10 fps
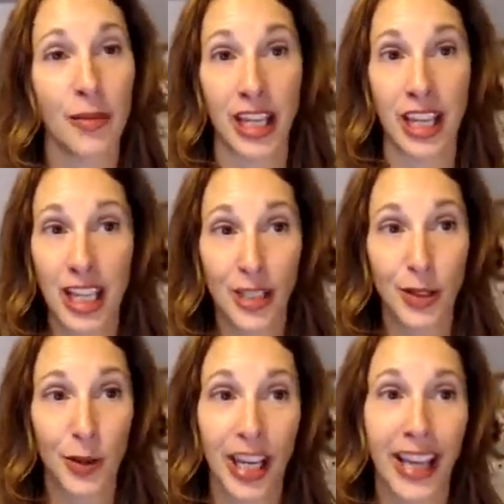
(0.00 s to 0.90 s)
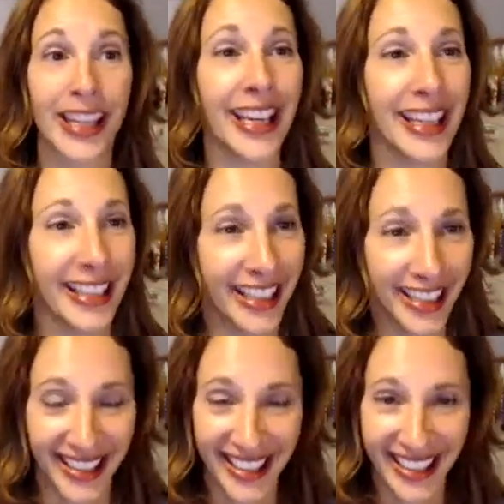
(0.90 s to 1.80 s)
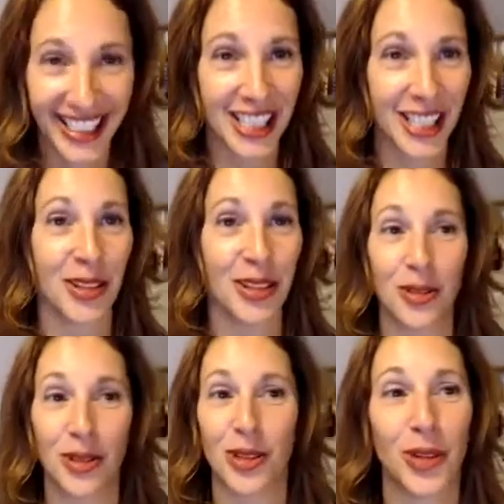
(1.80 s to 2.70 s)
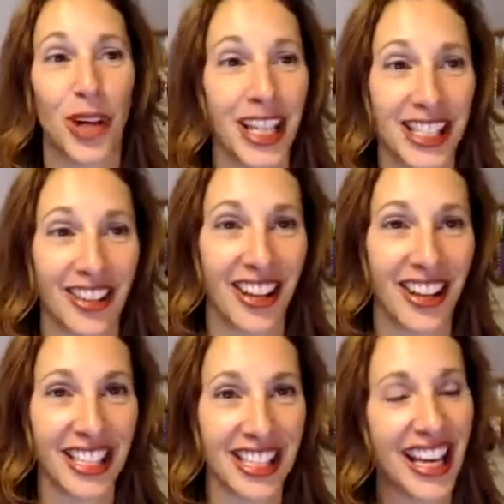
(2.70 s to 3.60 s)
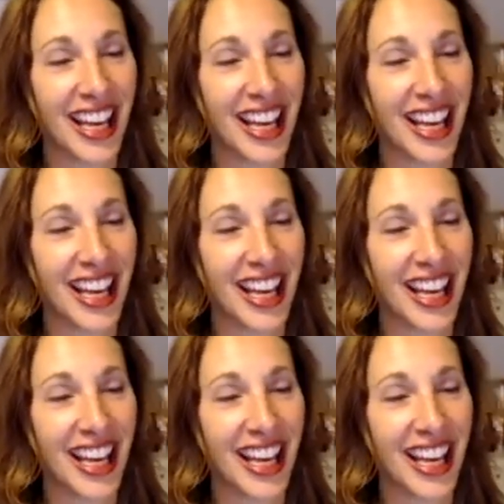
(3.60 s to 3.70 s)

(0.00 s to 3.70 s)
my knees were aching because I was doing squats and all this.